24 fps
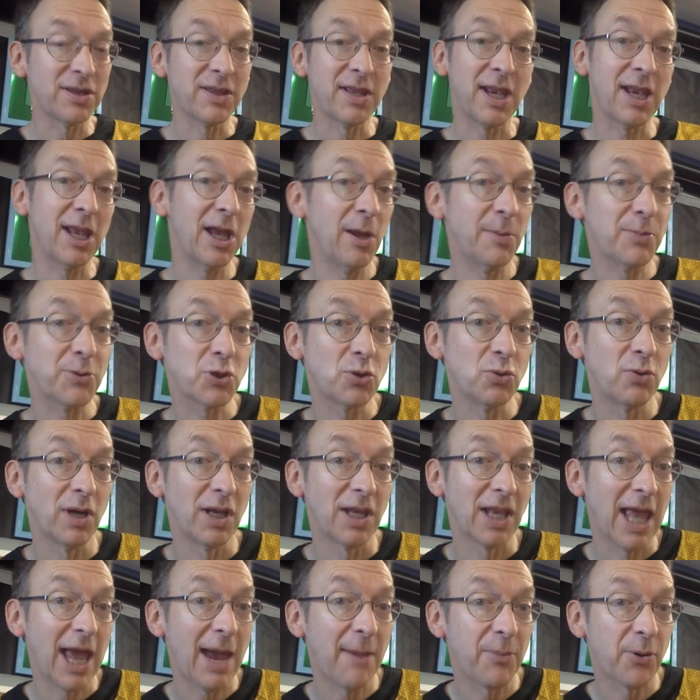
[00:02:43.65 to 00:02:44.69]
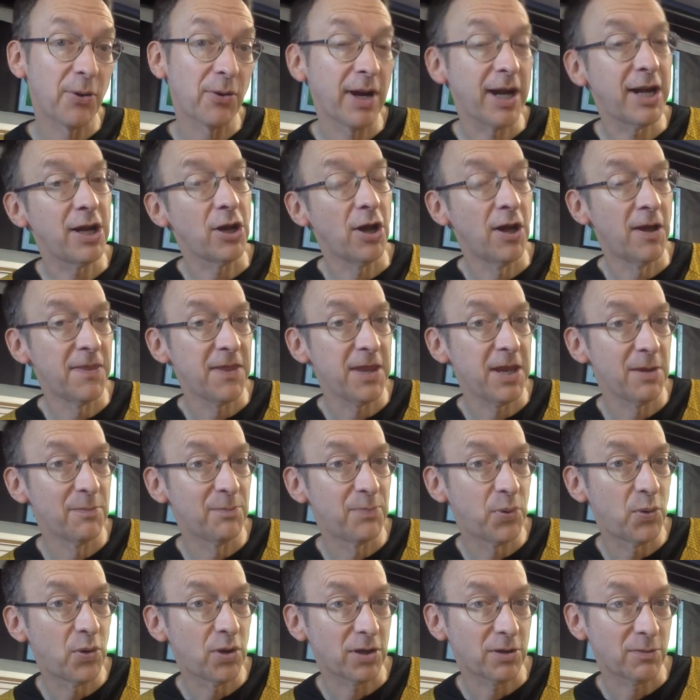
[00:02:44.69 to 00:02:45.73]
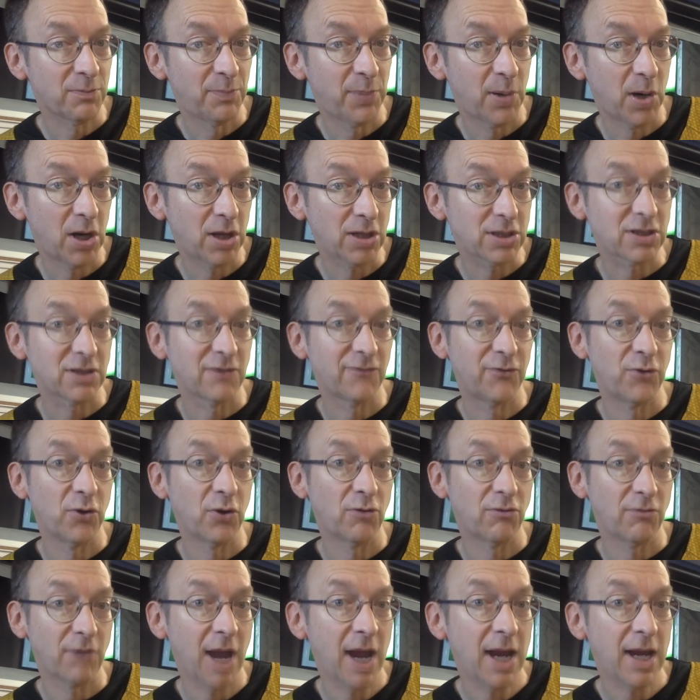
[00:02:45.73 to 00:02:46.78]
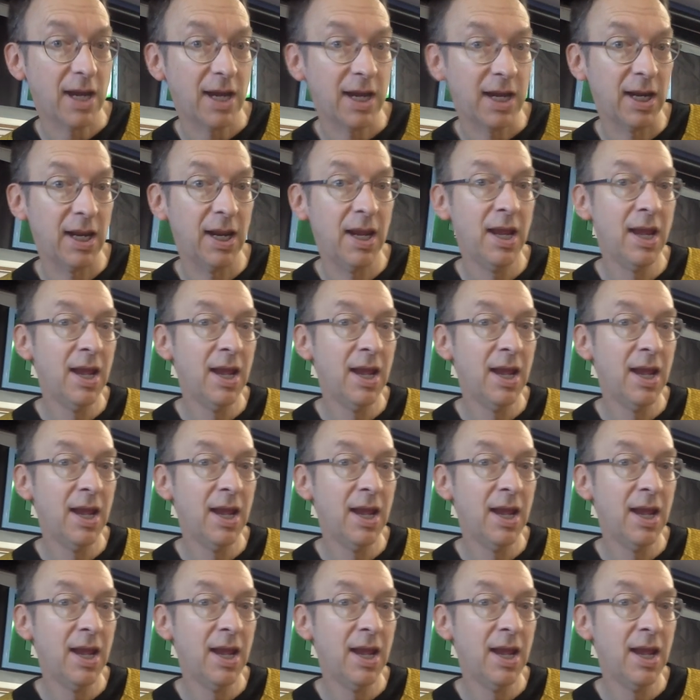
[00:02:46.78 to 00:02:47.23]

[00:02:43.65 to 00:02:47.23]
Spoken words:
that helps you elaborate on the important parts of your writing.